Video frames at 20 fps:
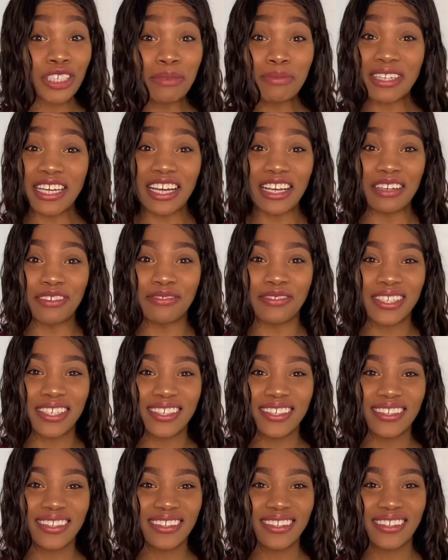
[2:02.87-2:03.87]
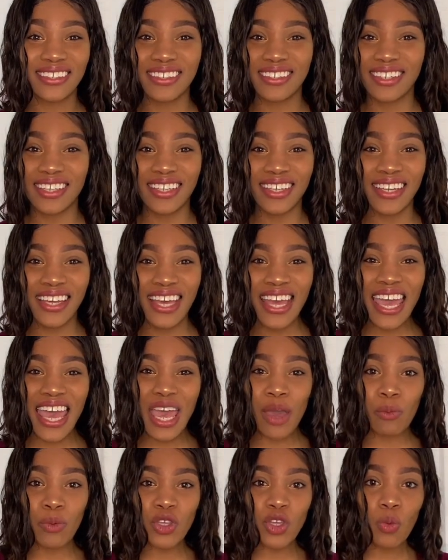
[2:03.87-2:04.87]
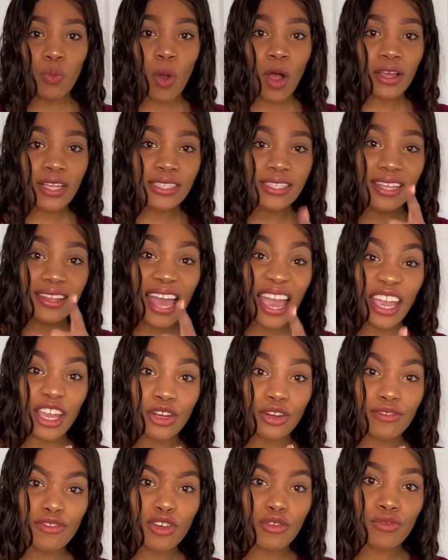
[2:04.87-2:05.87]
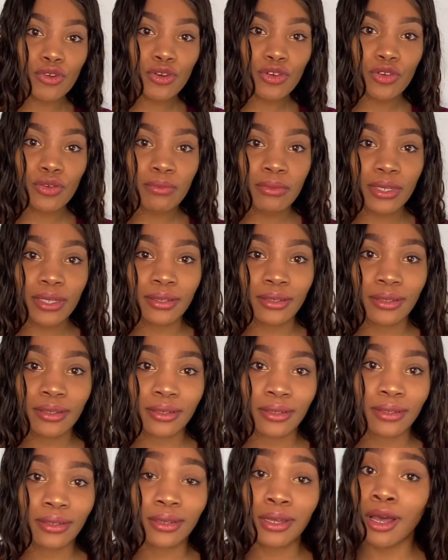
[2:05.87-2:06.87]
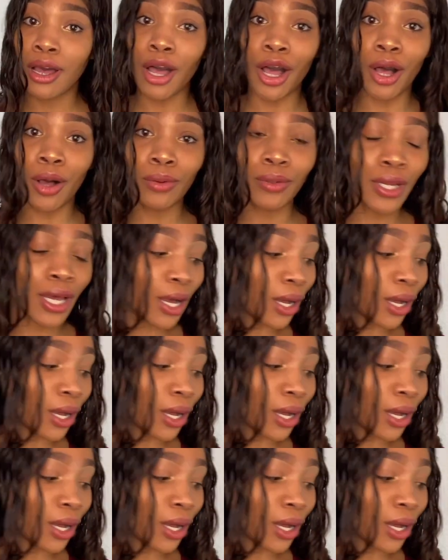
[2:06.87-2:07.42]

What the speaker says: of. And when you walk into that interview room, oh no.